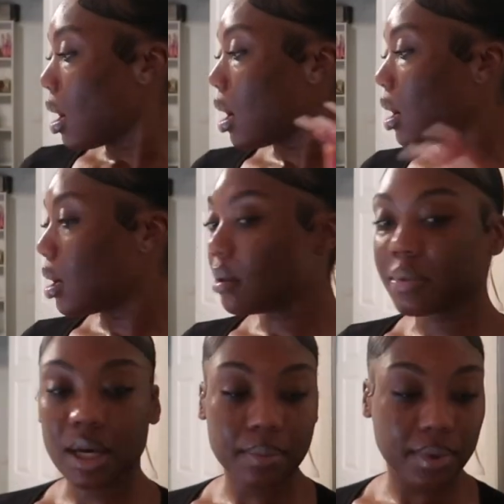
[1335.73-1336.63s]

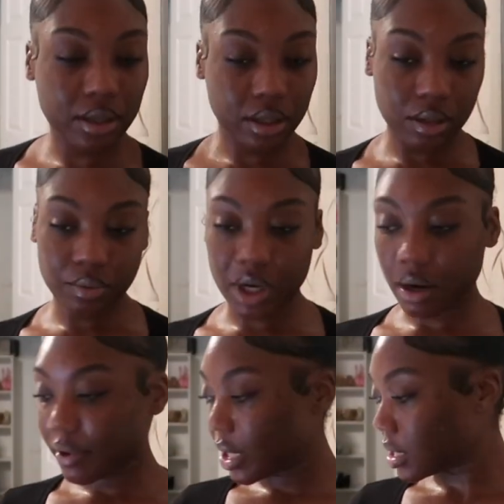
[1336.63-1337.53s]
um yep and then we
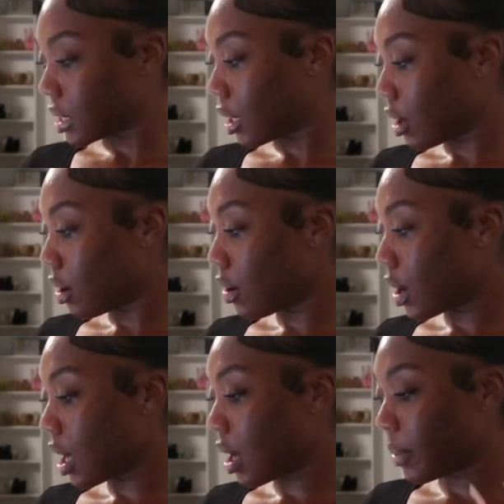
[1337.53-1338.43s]
are ready to go
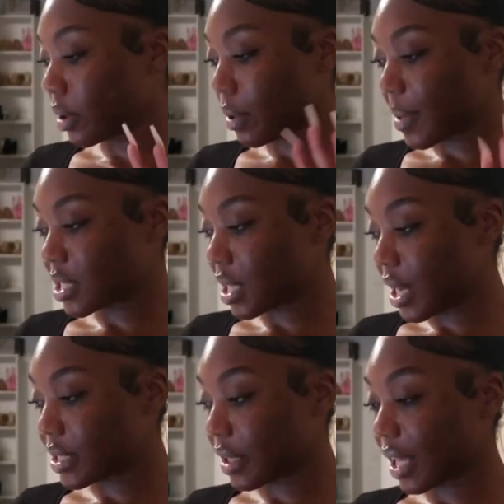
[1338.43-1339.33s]
i'm gonna wear my
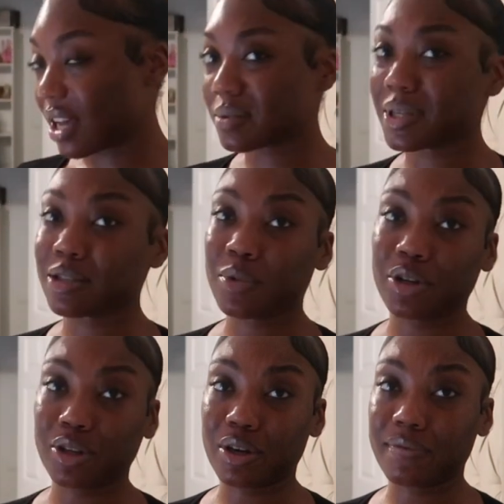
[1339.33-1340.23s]
slides out the house because i'm on
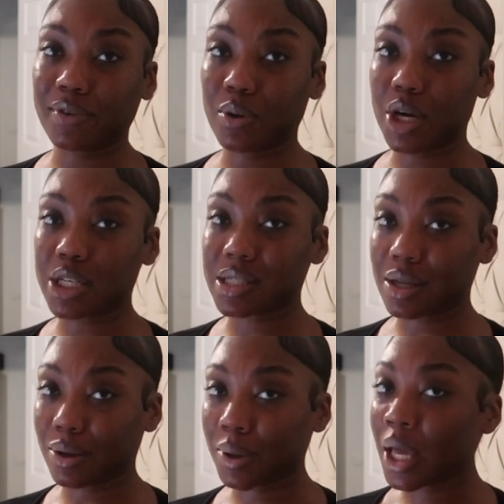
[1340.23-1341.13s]
the third floor
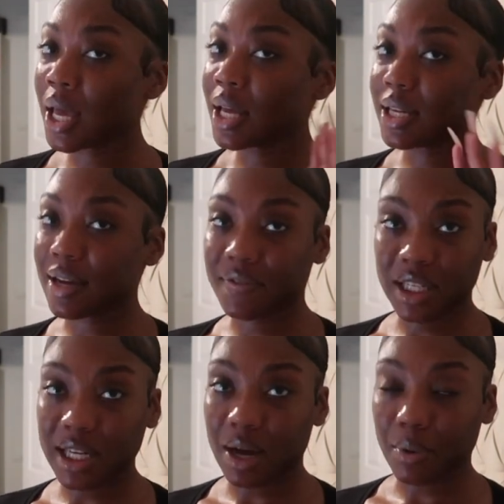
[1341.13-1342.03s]
so
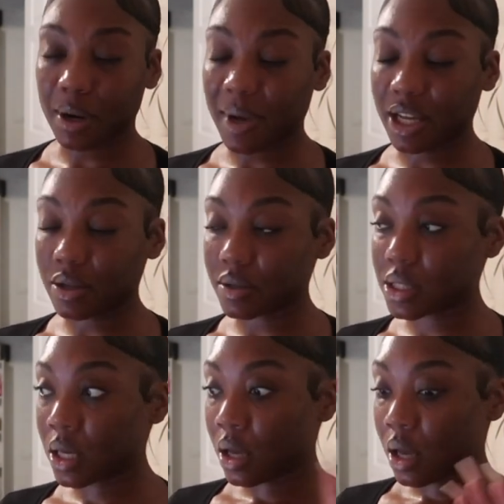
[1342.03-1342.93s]
definitely not wearing my heels
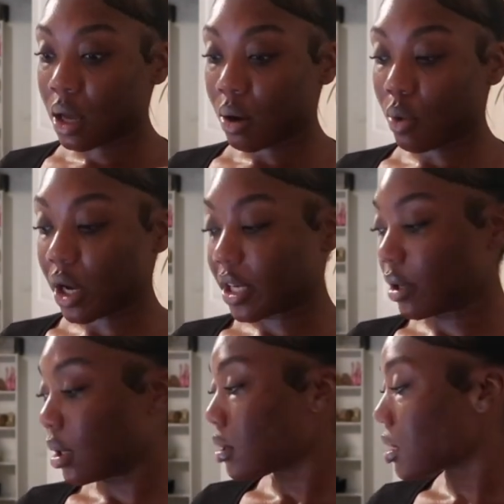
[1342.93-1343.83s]
walking
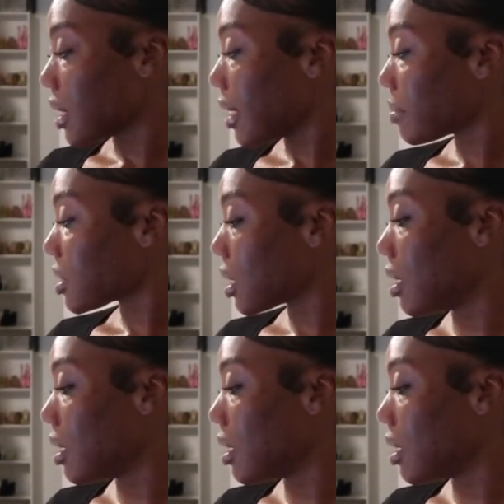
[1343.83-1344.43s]
down all those steps